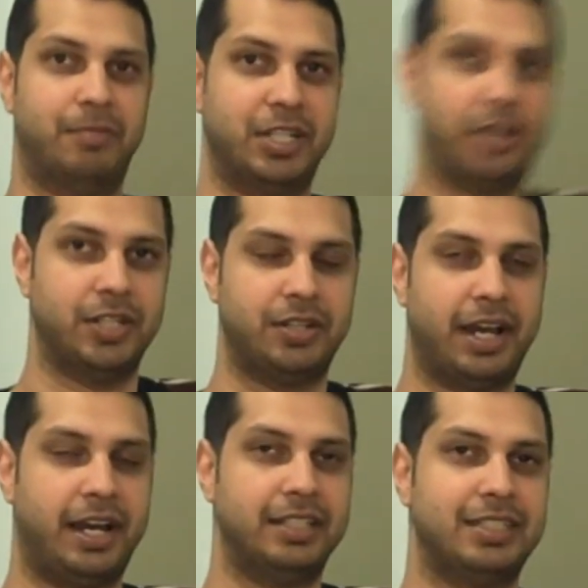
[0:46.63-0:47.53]
we hear you
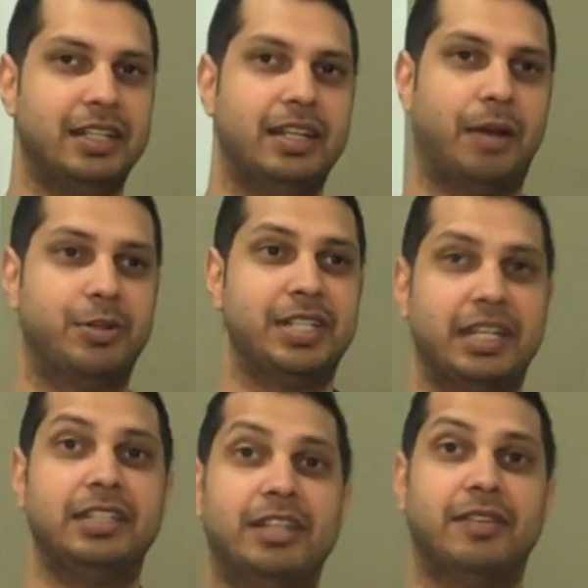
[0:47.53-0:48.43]
guys, and we're
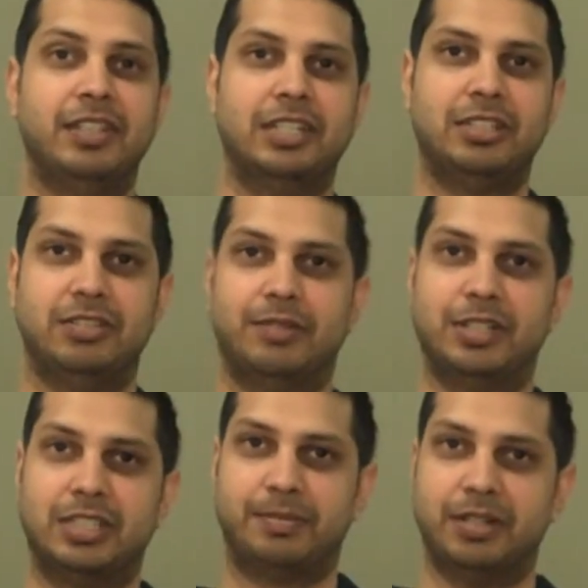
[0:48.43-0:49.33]
taking care of the issues that
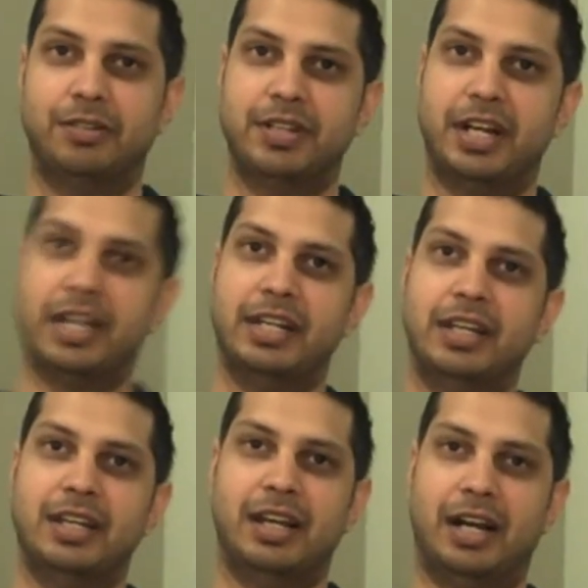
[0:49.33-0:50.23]
we shipped in 09,
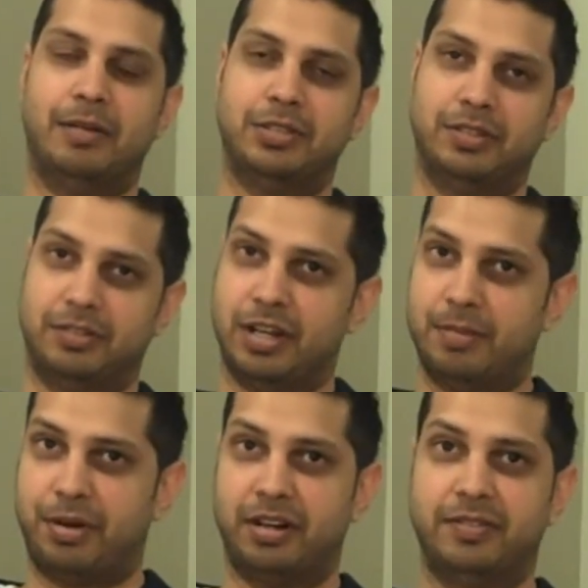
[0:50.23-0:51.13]
so they're
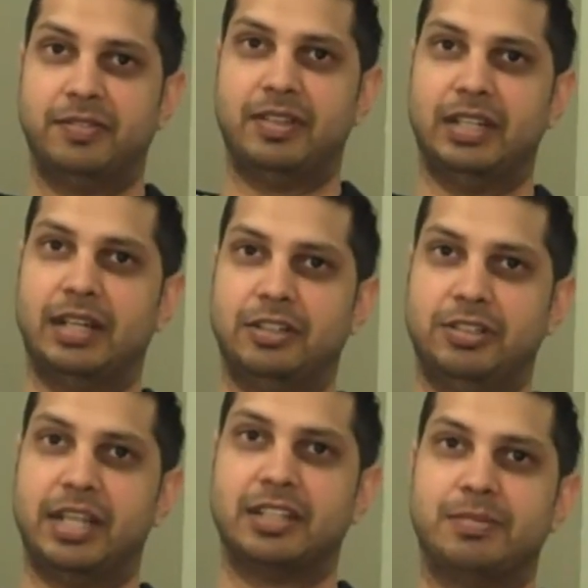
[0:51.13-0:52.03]
not part of the
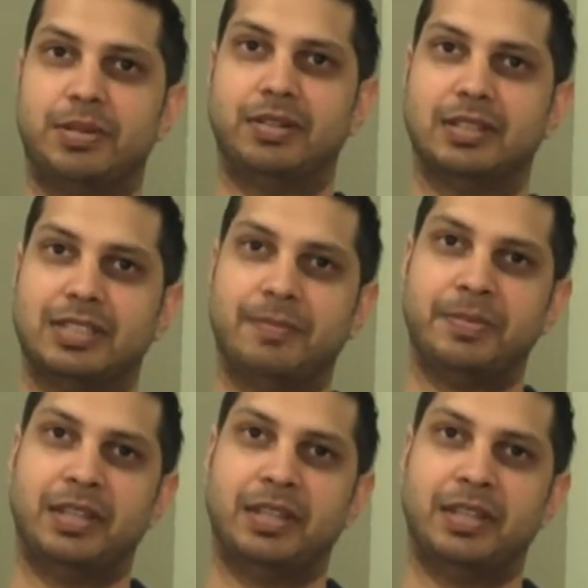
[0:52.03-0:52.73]
your 10 experience.